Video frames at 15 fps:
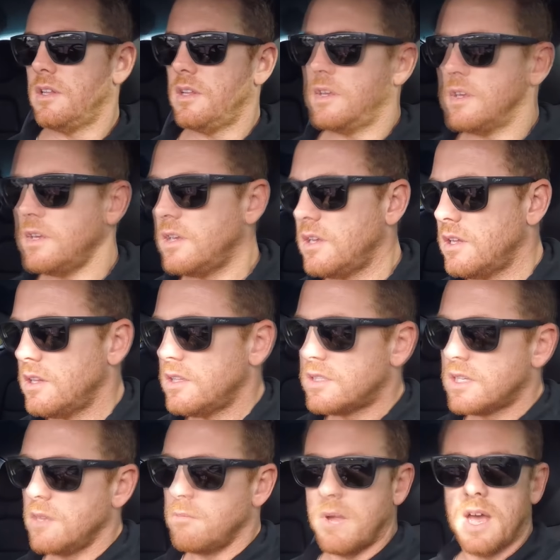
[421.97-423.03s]
And
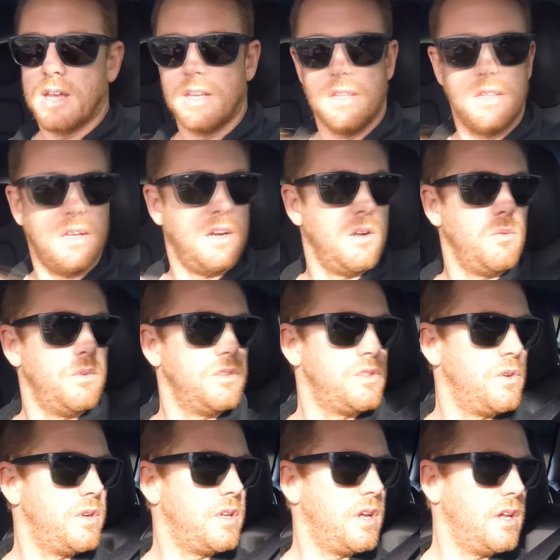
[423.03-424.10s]
let's get back in there. We'll
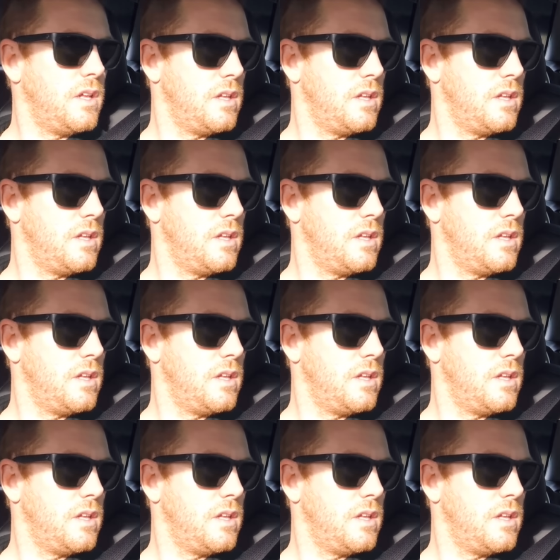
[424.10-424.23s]
do it a